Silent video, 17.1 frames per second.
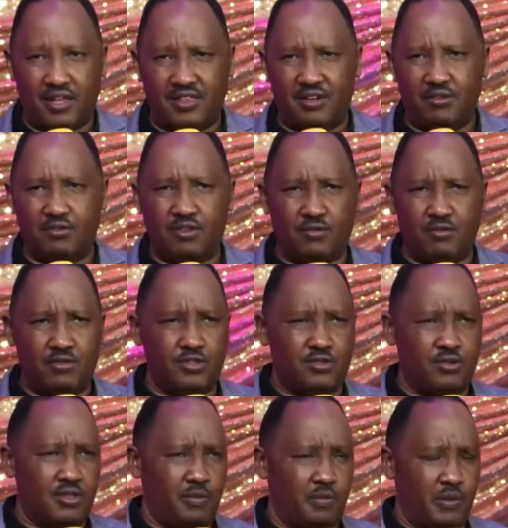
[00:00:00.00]
The, the
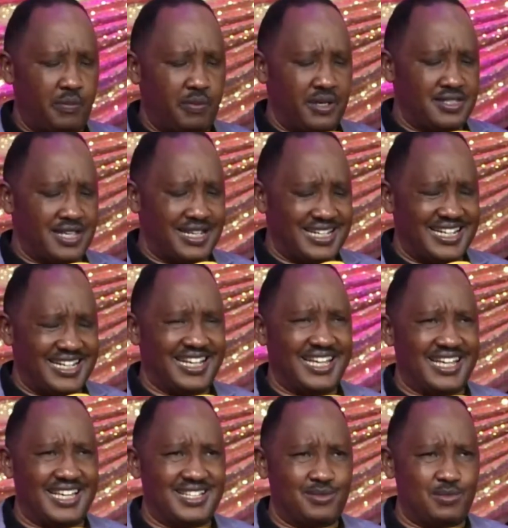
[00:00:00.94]
reason the papers are
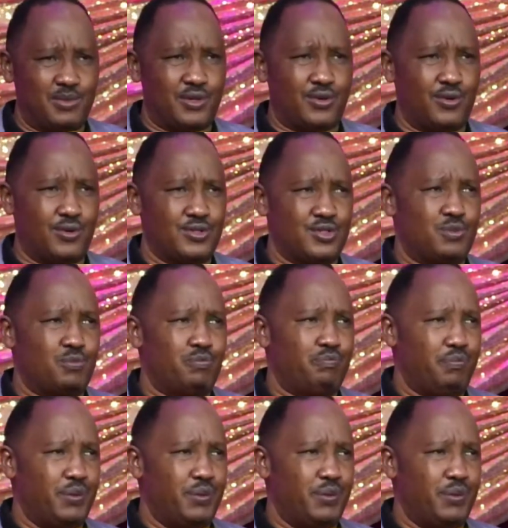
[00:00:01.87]
delaying is because